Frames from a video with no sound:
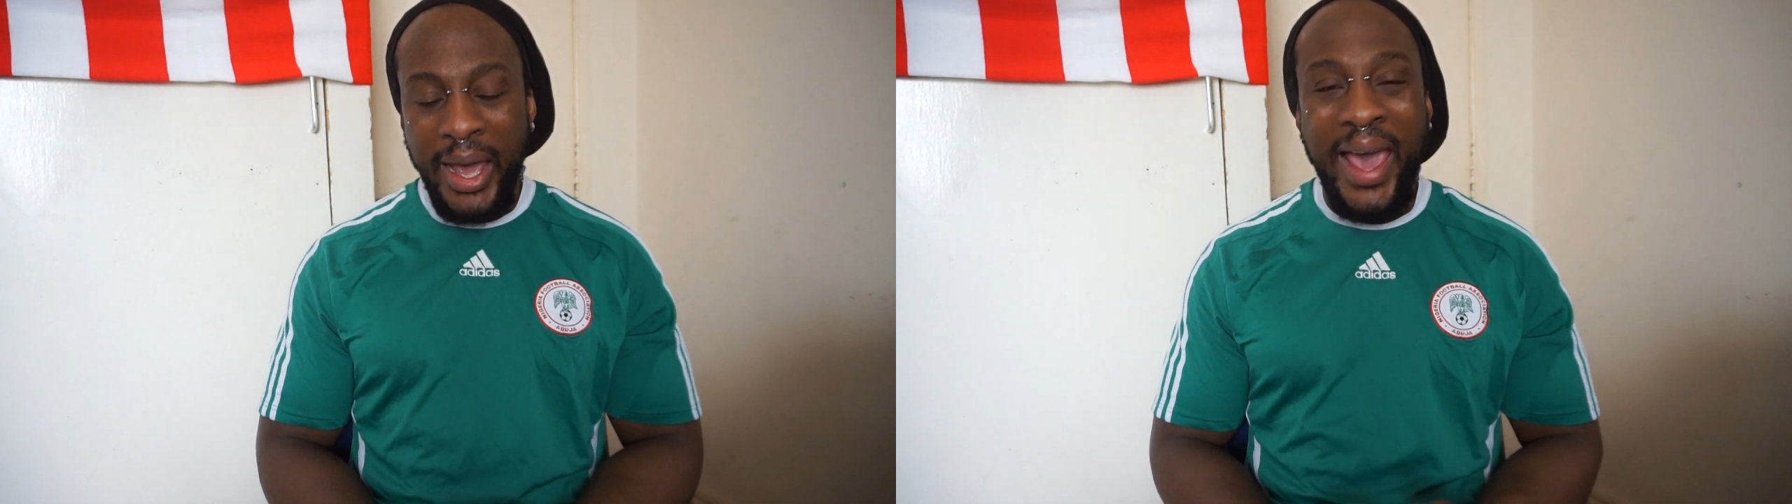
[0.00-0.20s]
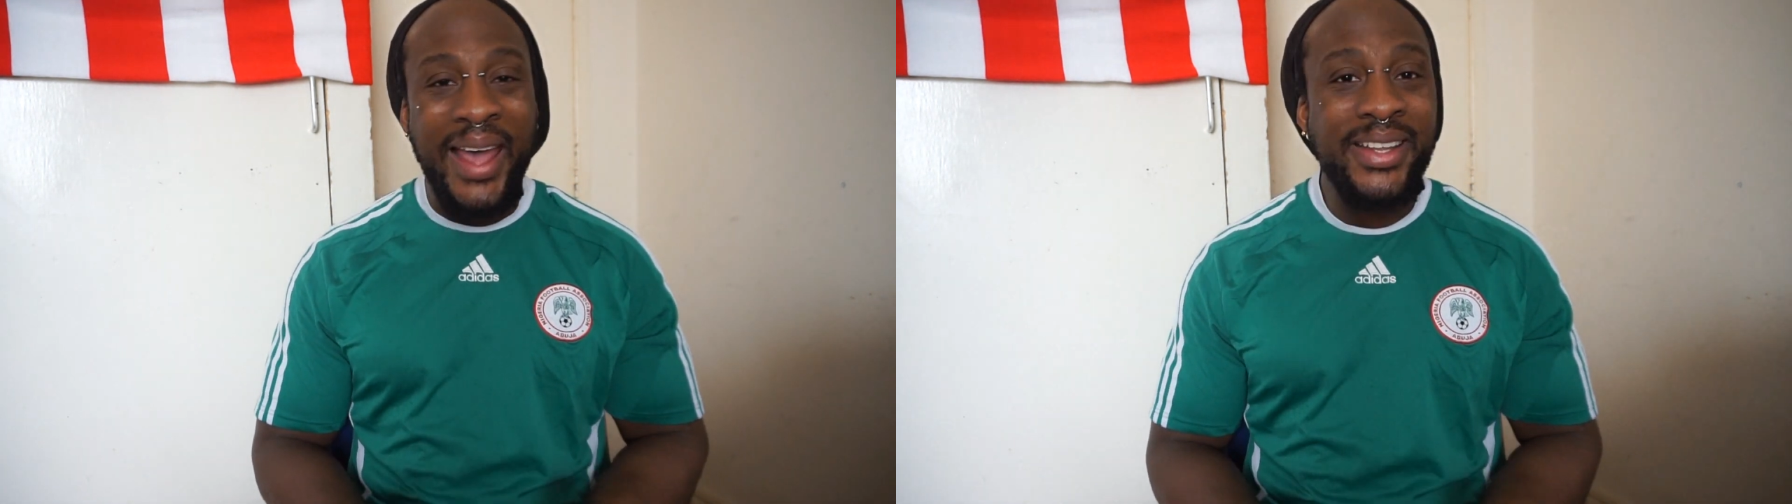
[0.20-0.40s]

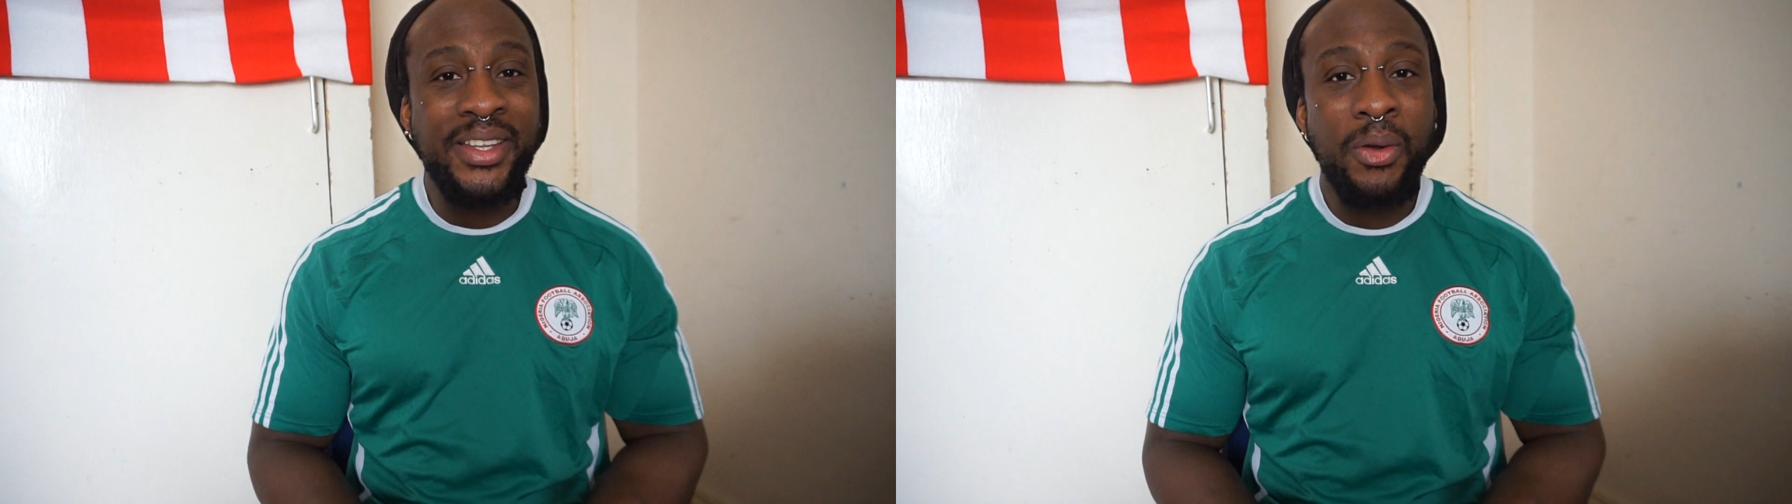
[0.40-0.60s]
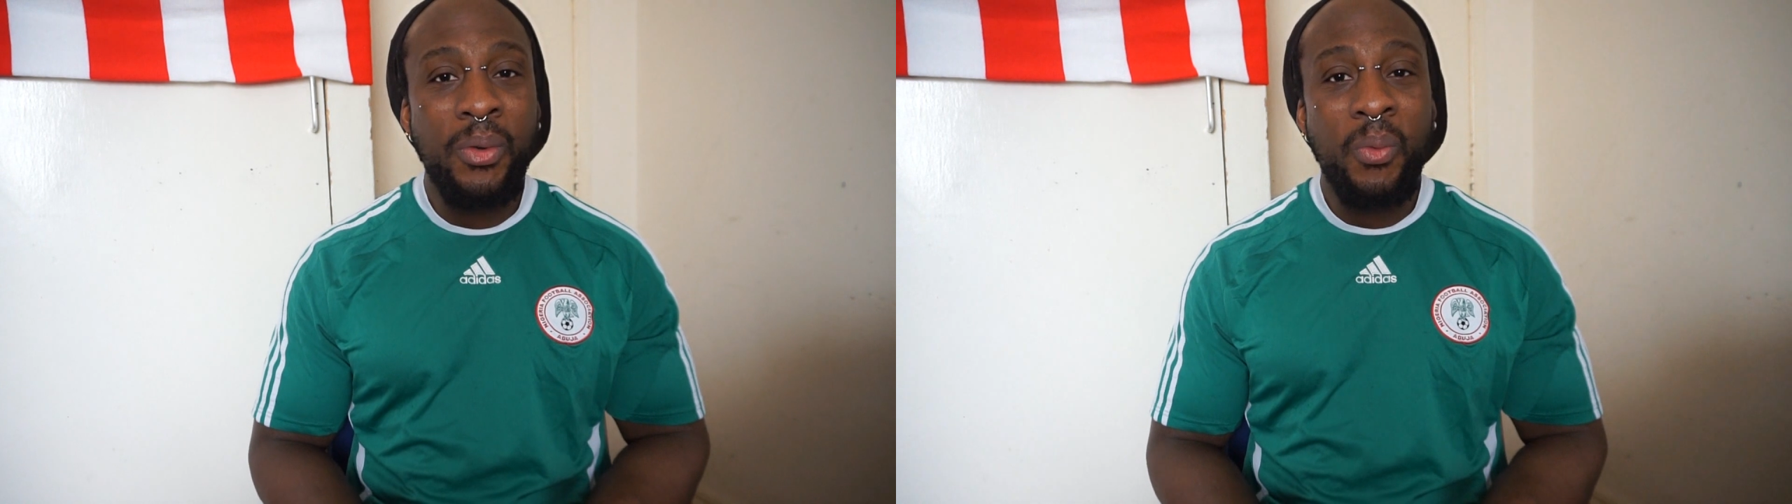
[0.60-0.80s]

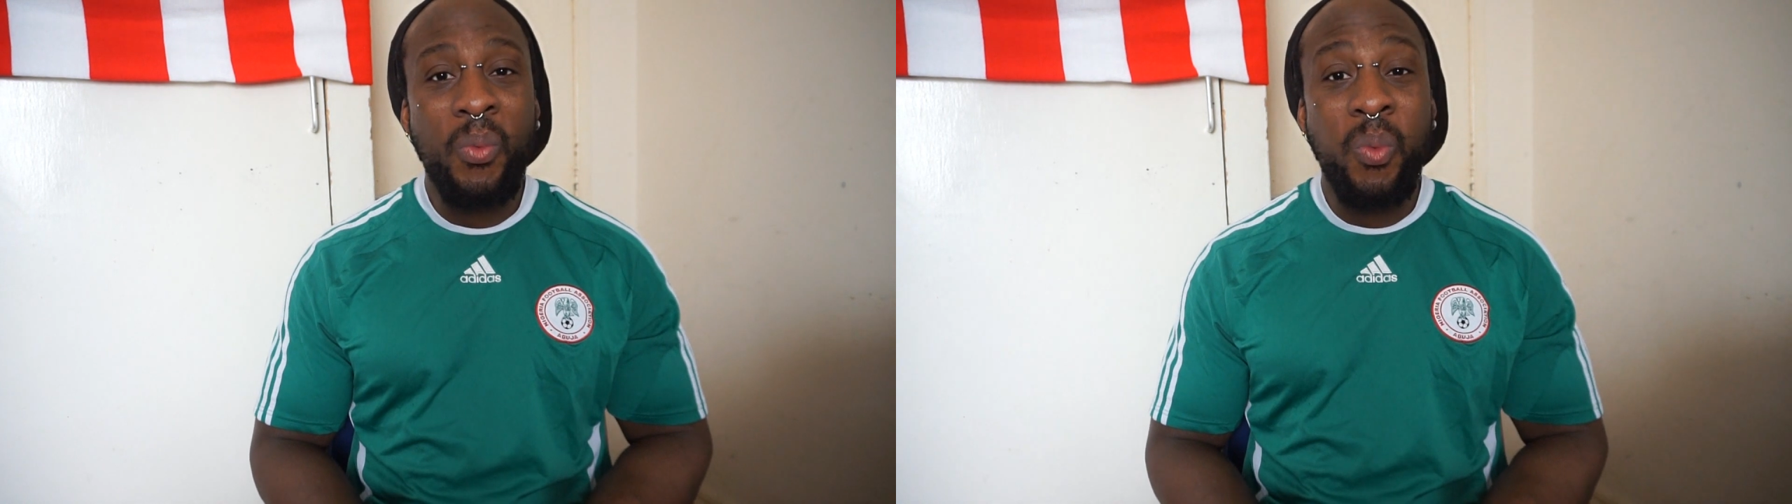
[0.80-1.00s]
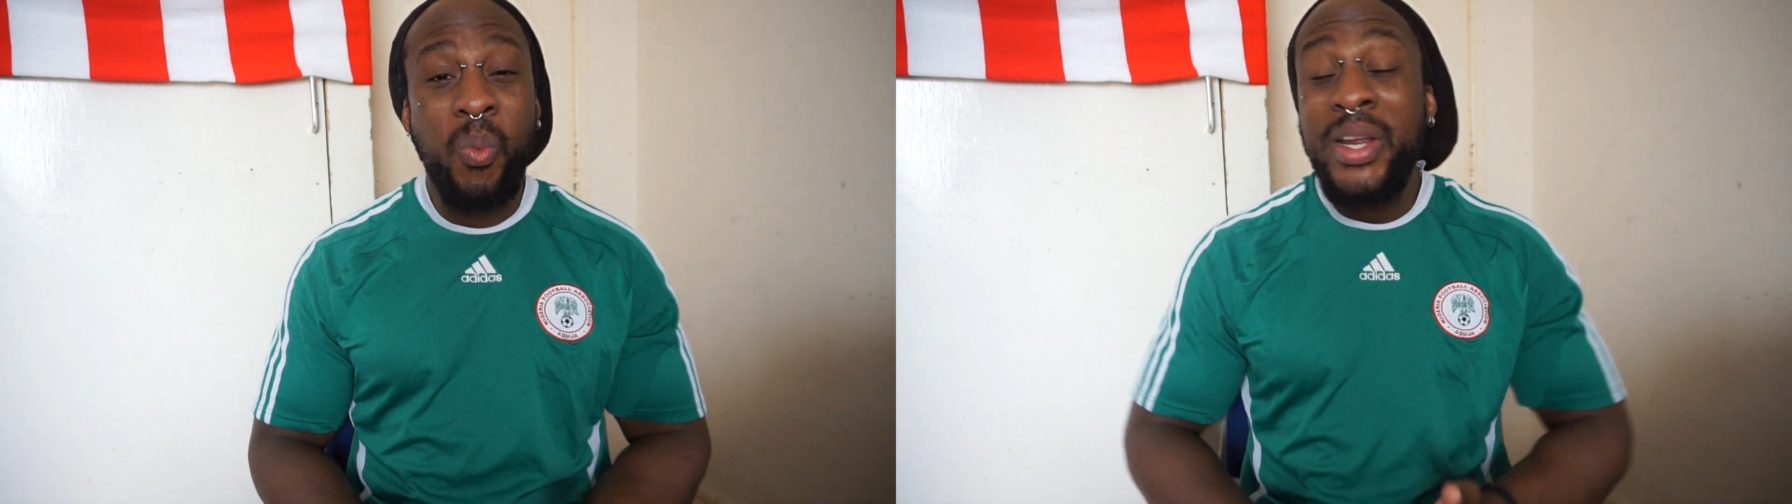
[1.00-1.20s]
And
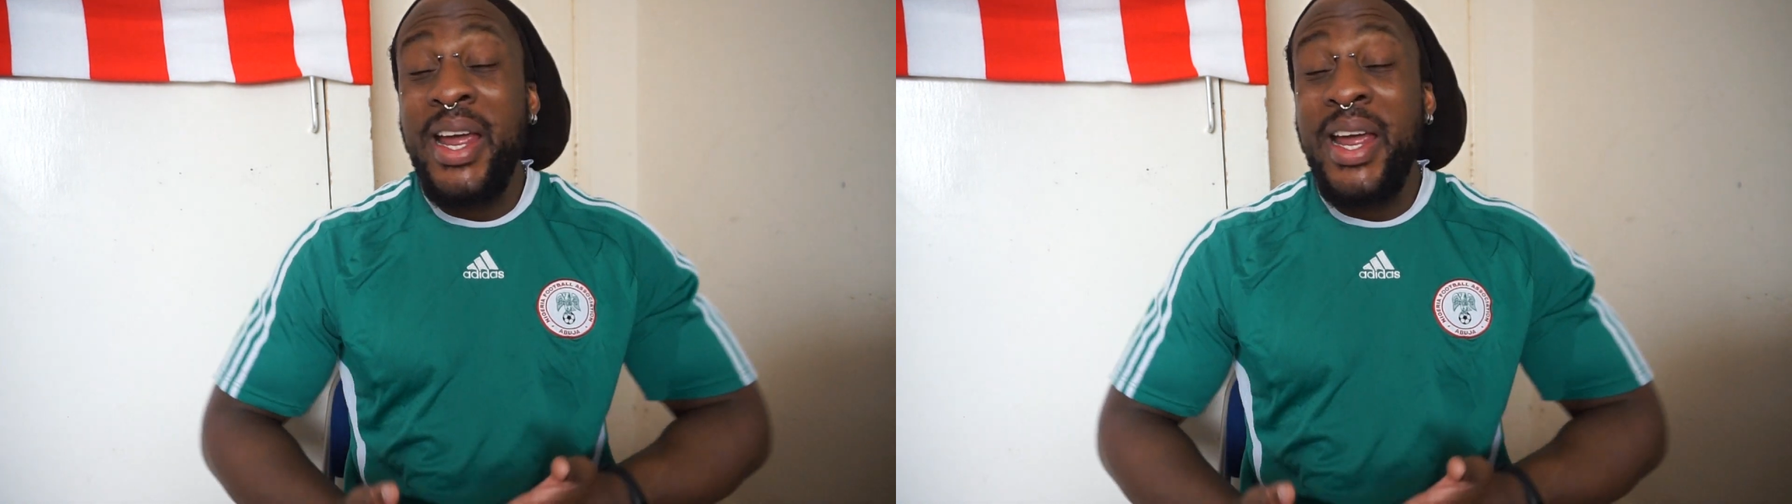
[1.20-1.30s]
we